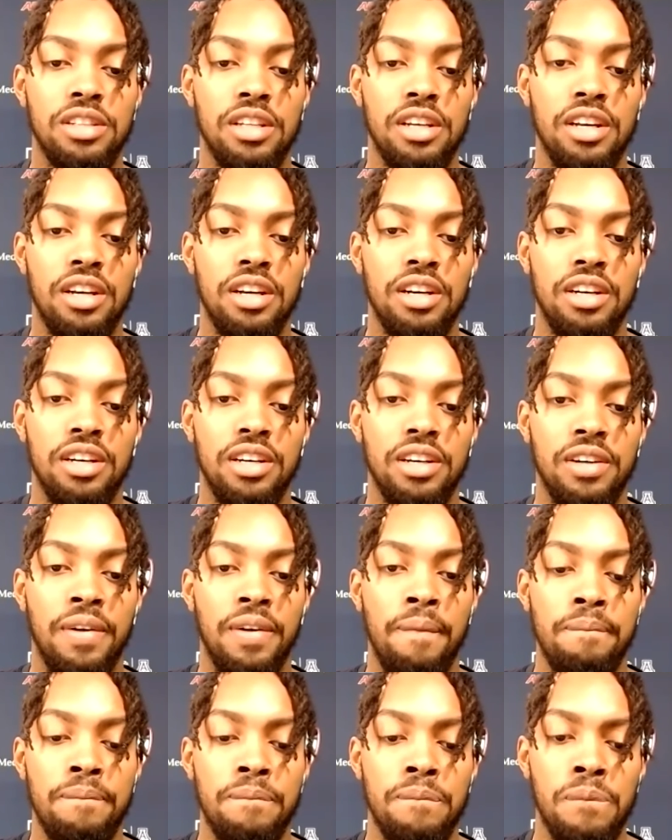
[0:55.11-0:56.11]
that
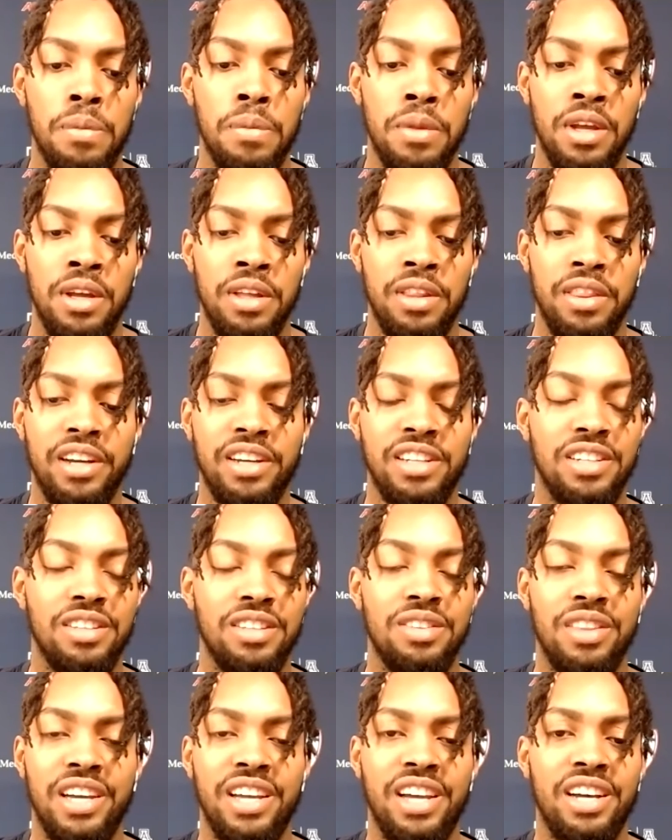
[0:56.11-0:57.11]
they
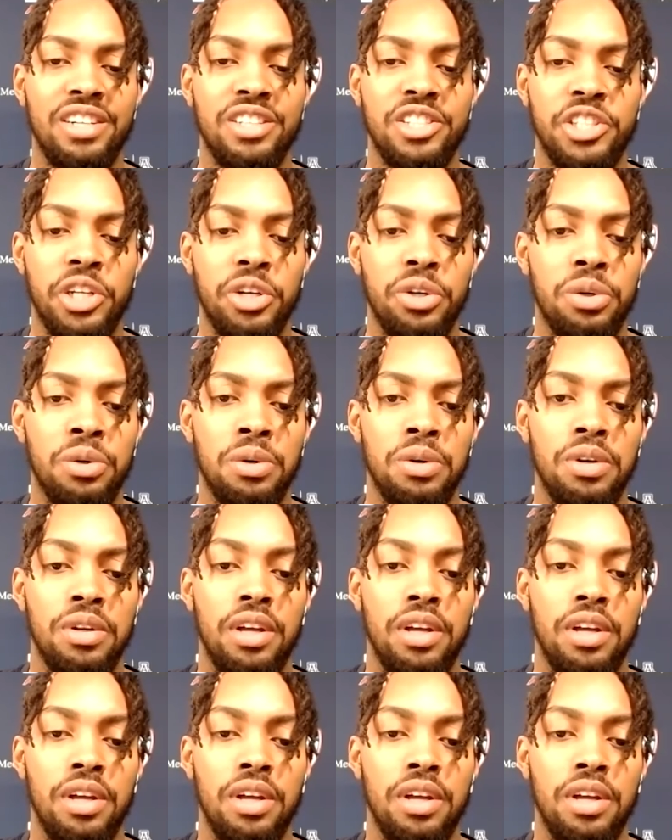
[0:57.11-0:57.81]
kind of show.